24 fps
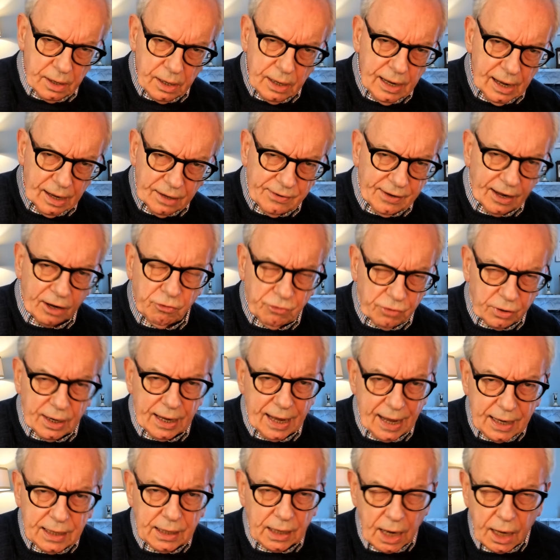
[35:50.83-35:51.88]
essentially
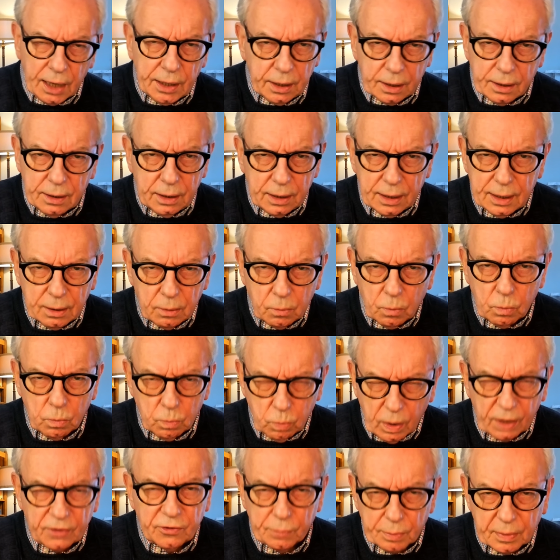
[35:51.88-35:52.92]
in London, in
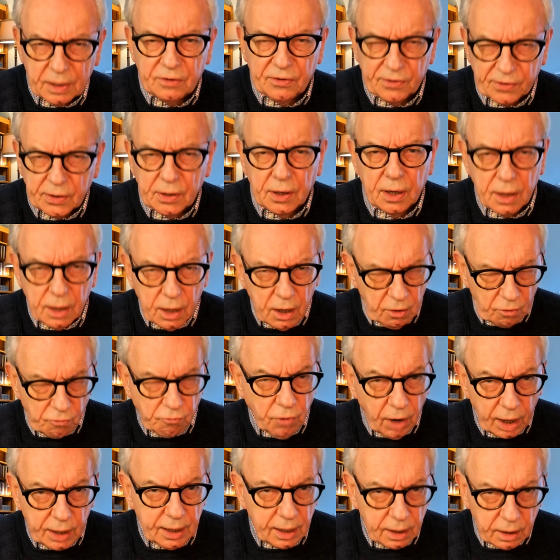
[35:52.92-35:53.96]
Westminster,
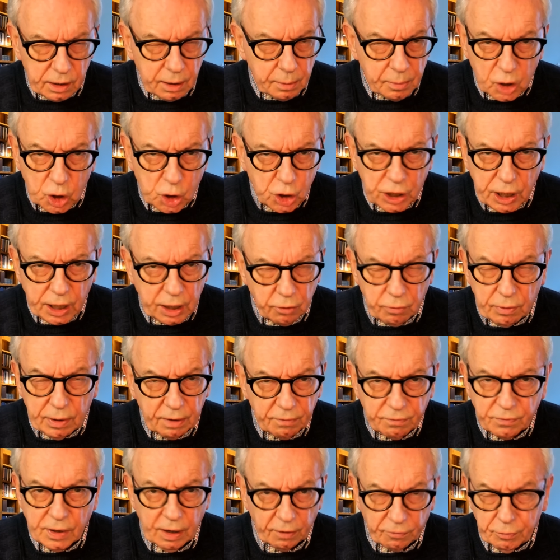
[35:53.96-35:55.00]
running the machinery
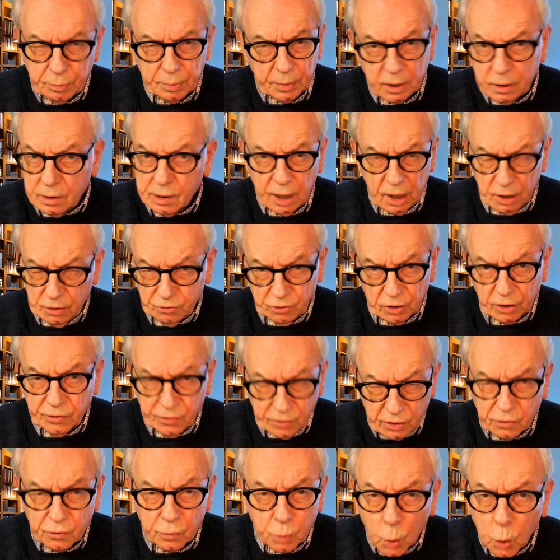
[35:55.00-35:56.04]
of government, just
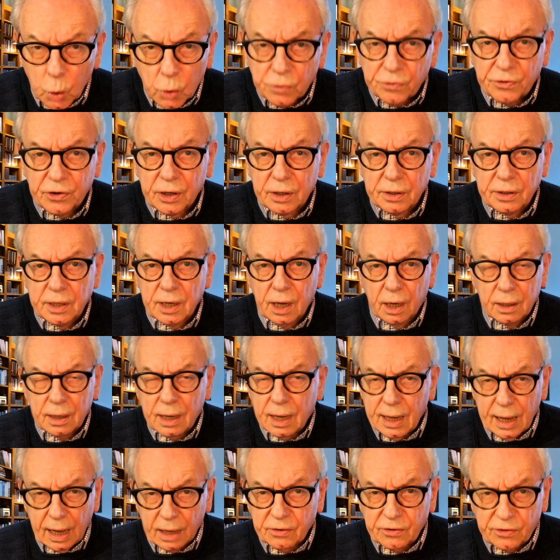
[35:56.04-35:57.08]
as Wolsey had done
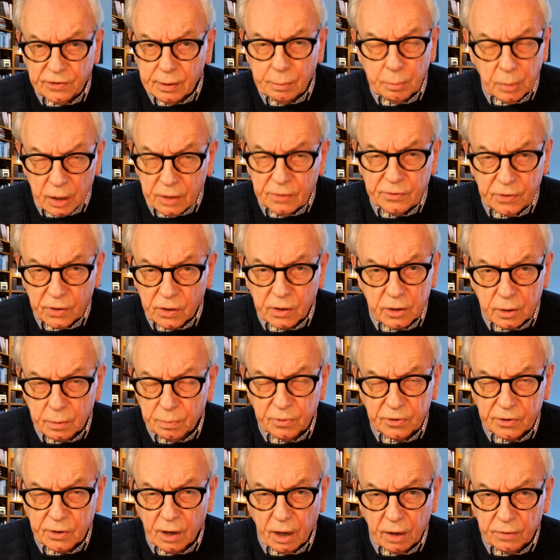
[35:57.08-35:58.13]
in similar
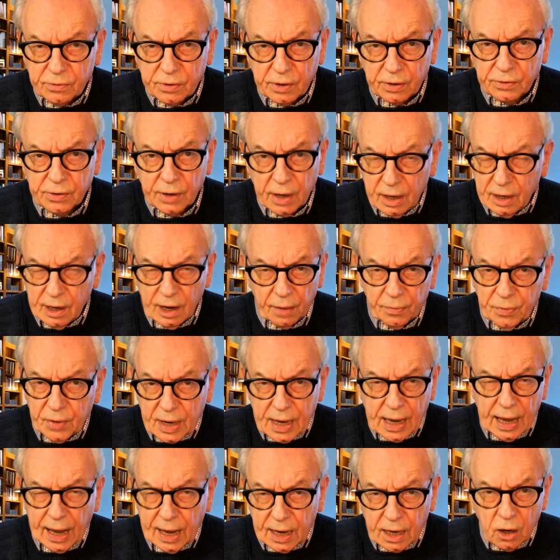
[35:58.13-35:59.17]
circumstances, and the
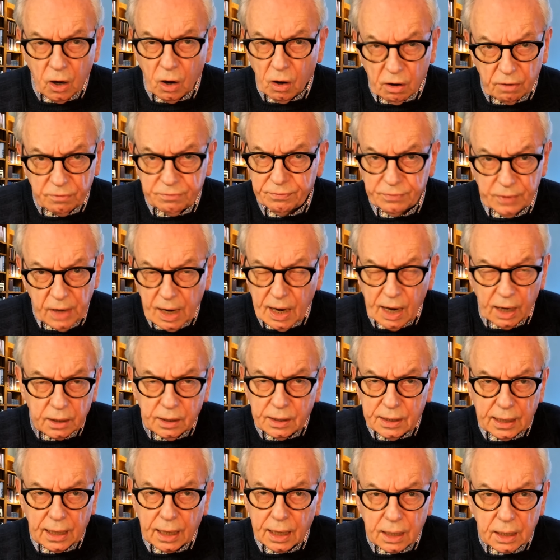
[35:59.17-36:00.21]
king off
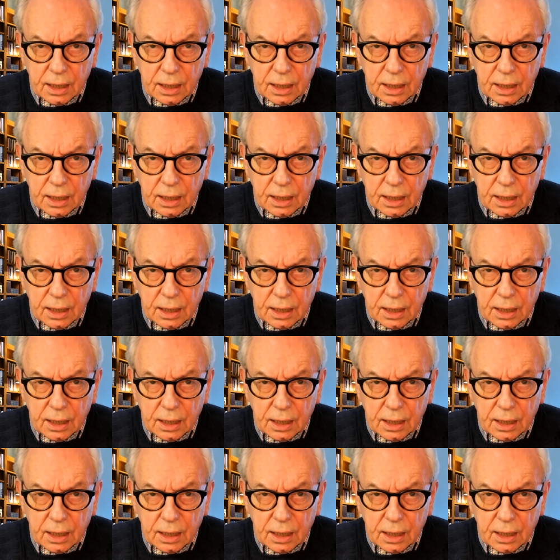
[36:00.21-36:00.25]
hunting and